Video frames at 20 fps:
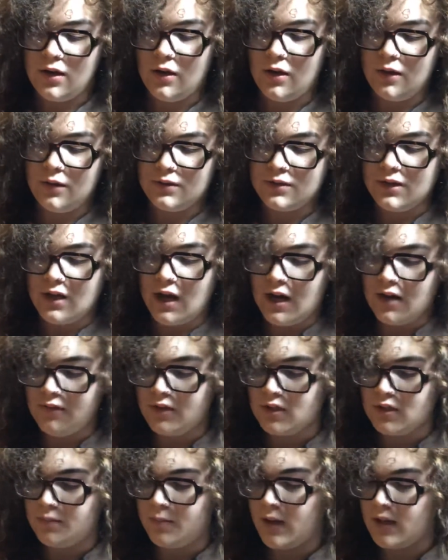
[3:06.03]
I was kind of
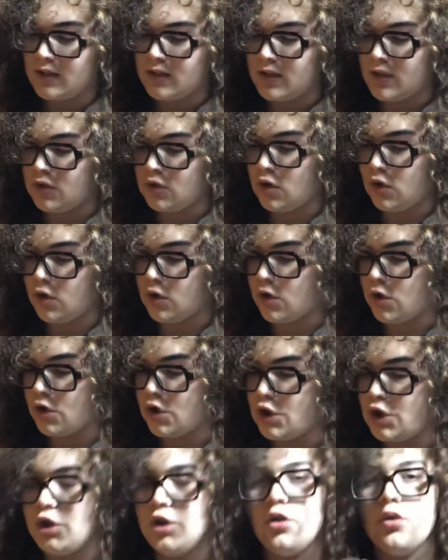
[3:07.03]
expecting a darker
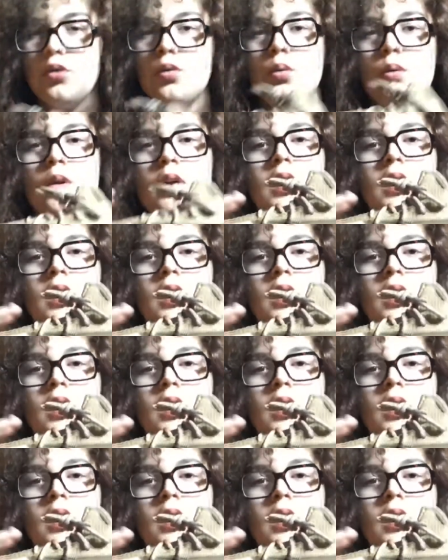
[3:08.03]
shoe.